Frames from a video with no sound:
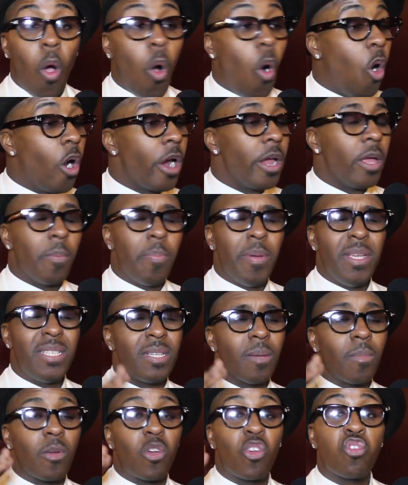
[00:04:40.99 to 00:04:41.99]
Or it'll be
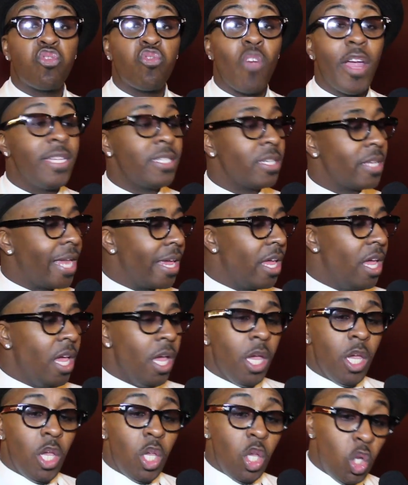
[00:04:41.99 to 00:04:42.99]
some crazy, like,
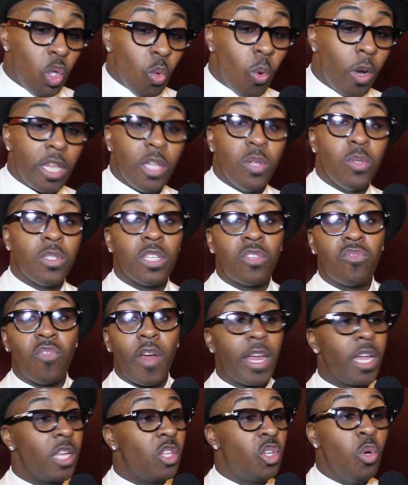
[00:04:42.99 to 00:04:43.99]
you want to use this
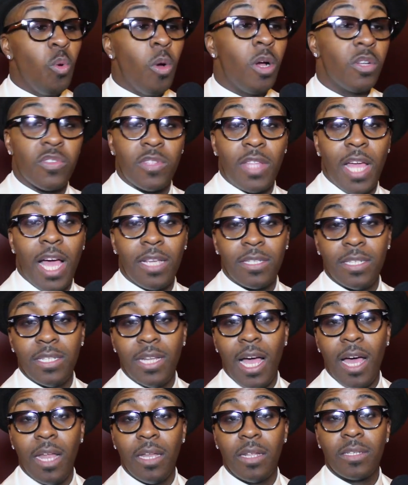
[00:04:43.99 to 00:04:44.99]
record,
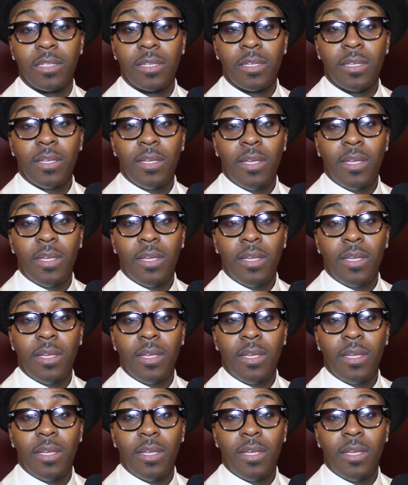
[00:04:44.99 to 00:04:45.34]
$200,000.